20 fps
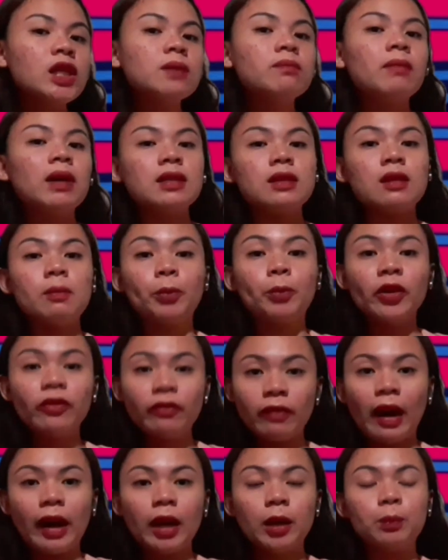must
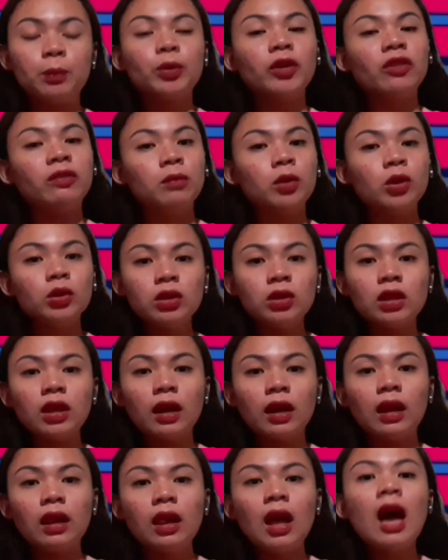provide
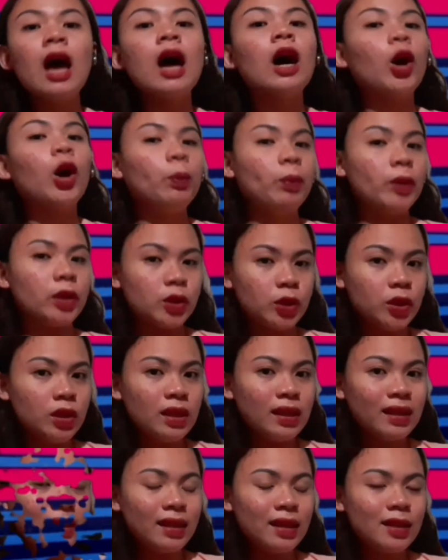promotional
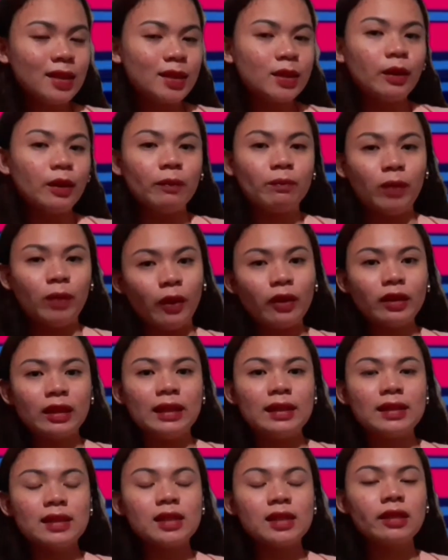opportunities to
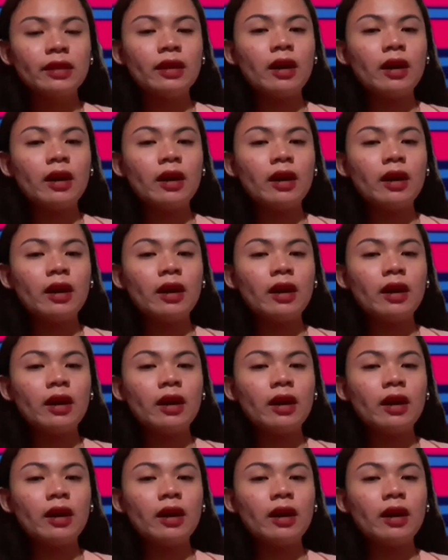employees.